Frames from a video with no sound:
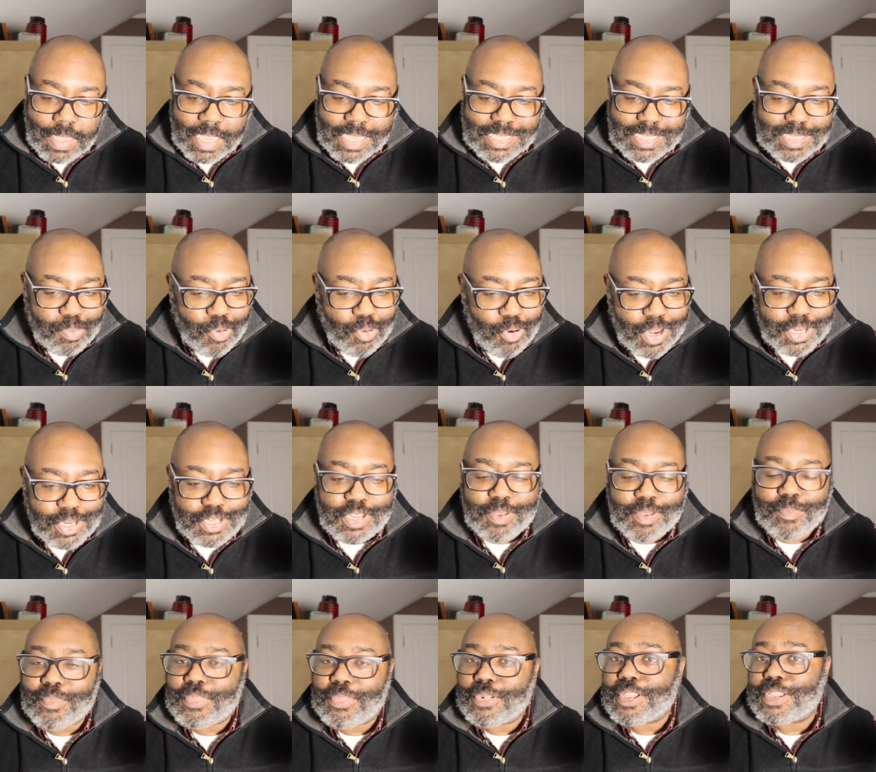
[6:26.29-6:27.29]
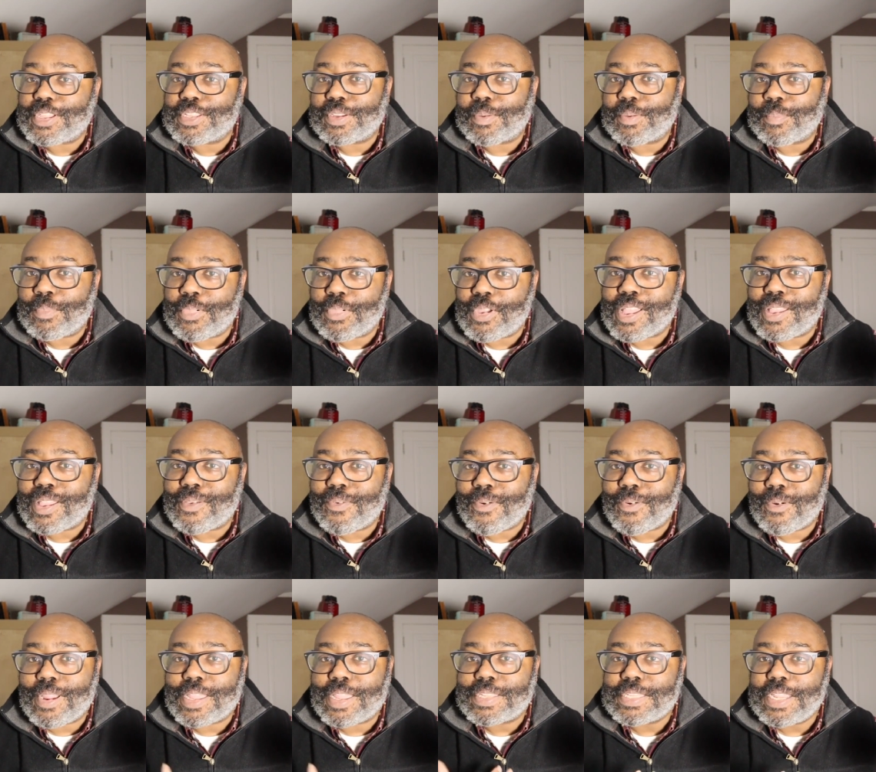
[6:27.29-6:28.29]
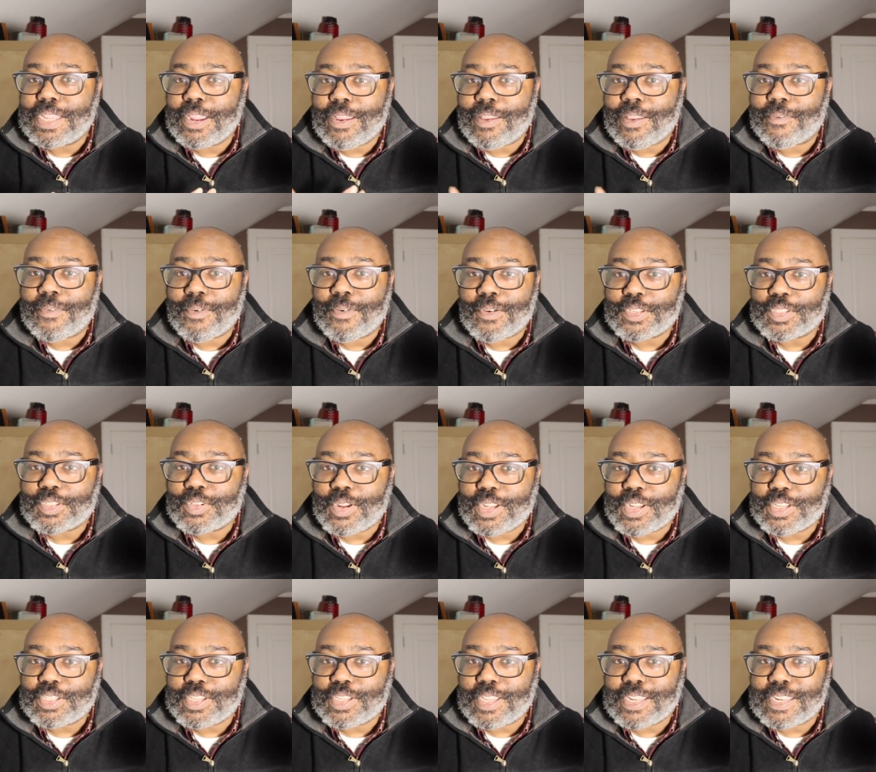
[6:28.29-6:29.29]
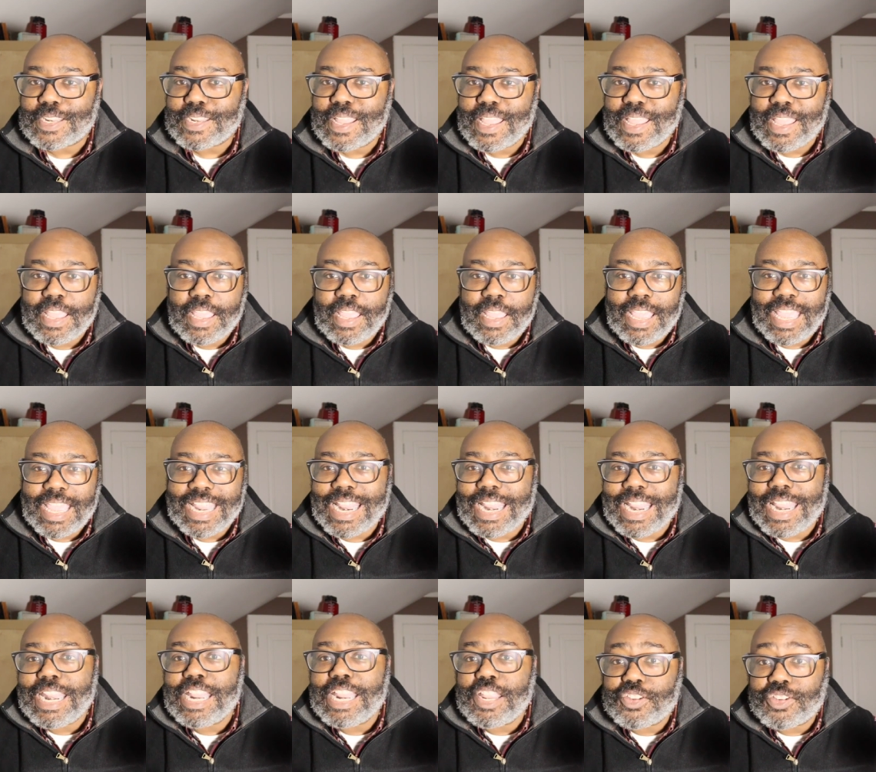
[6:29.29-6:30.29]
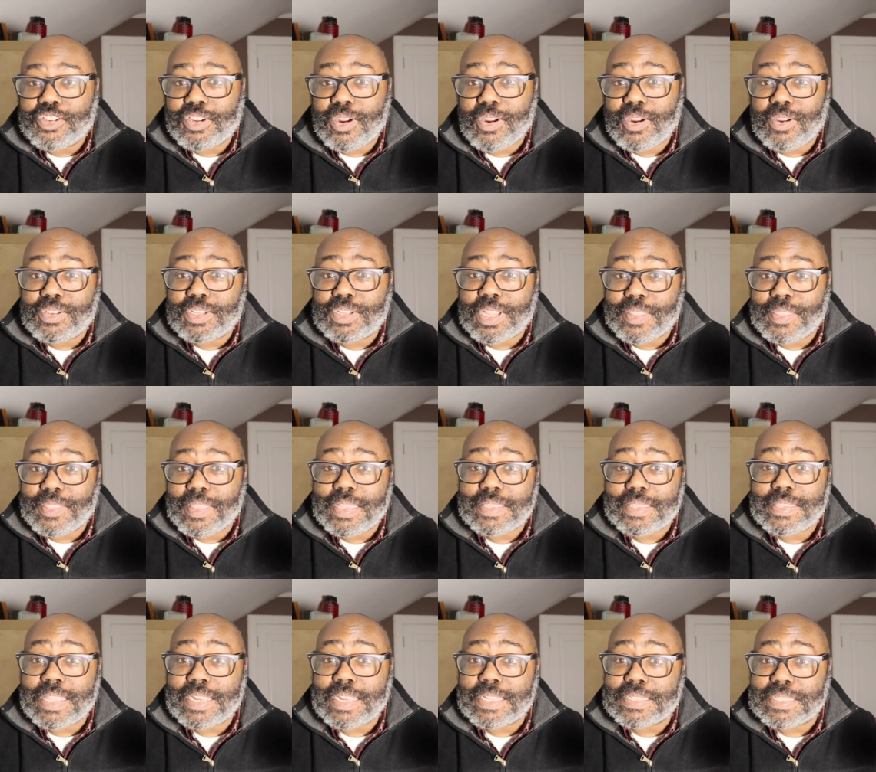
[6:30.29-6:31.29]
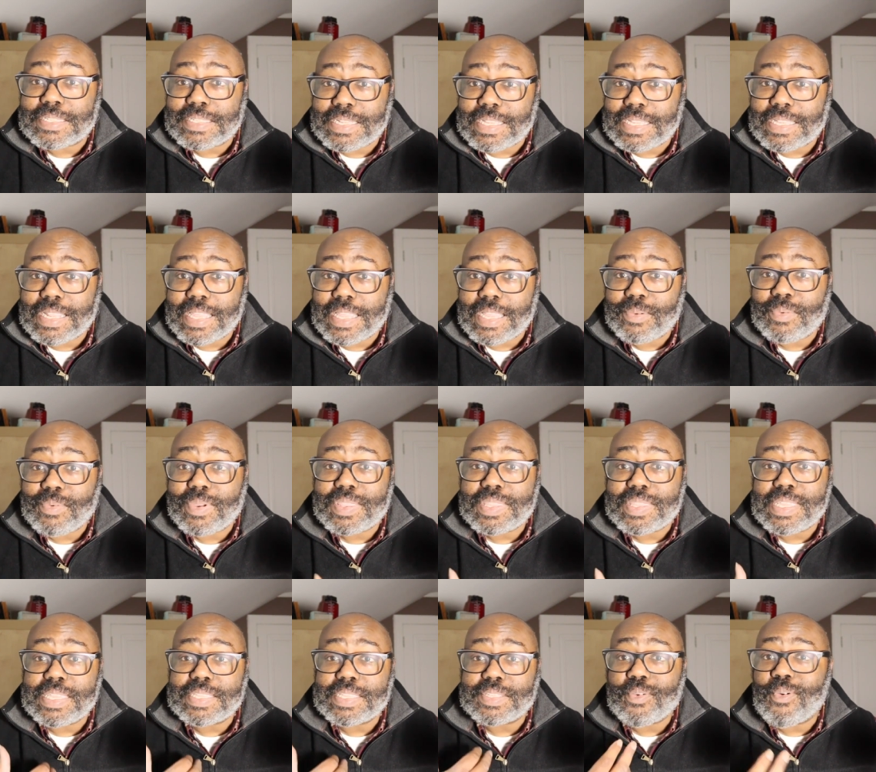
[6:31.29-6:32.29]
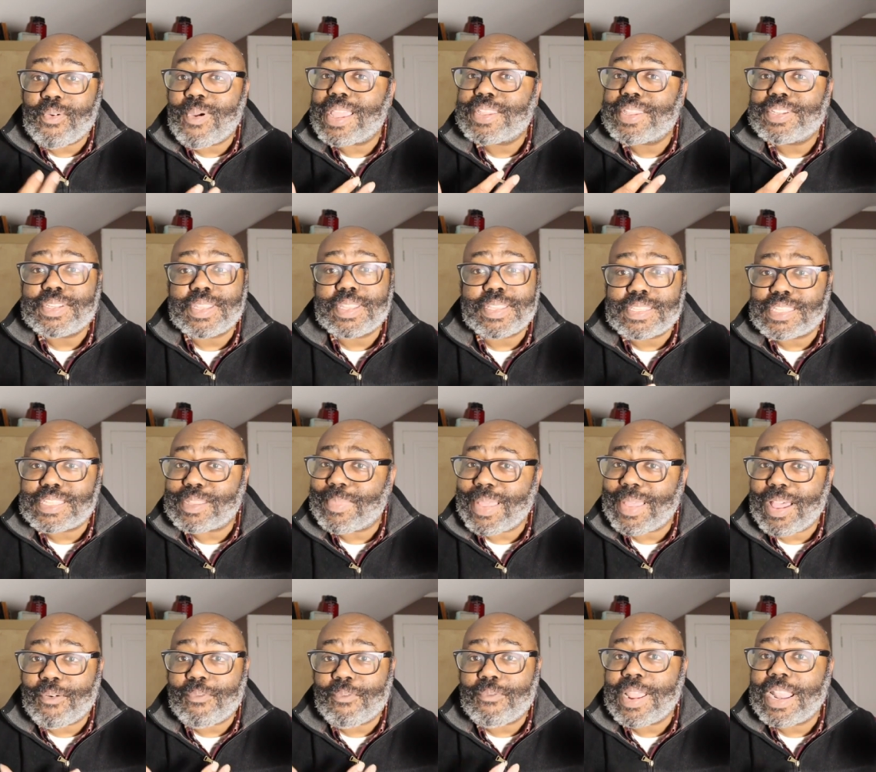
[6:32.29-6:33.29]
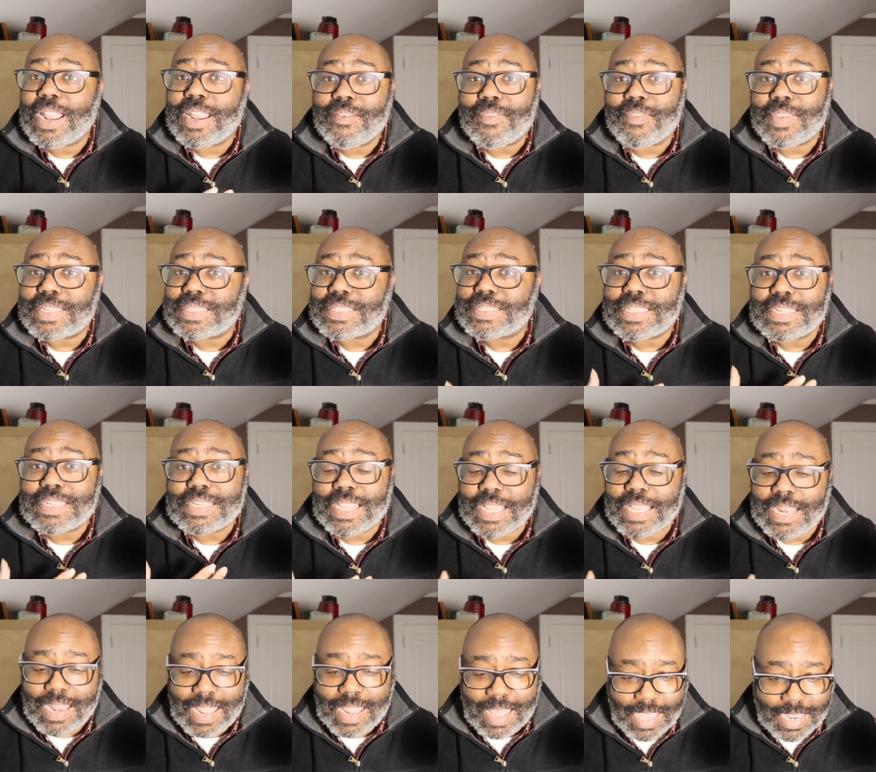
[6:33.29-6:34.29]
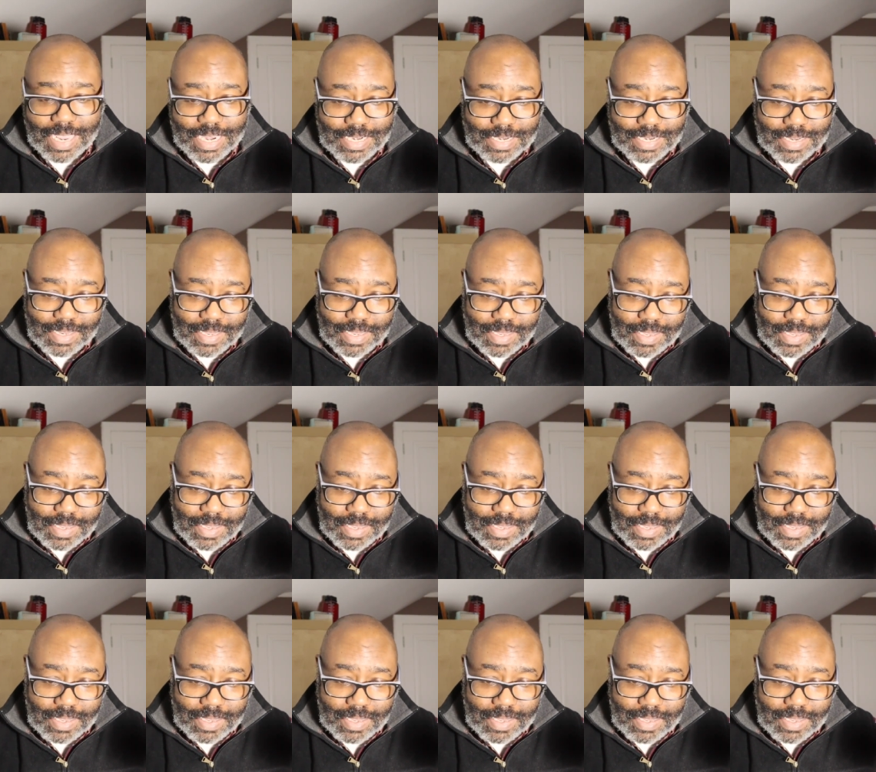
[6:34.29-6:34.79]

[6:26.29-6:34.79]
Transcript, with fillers: It's a prescient book, book for us here at First Christian, and on any church, I think, that is dealing with these questions about relevance and decline.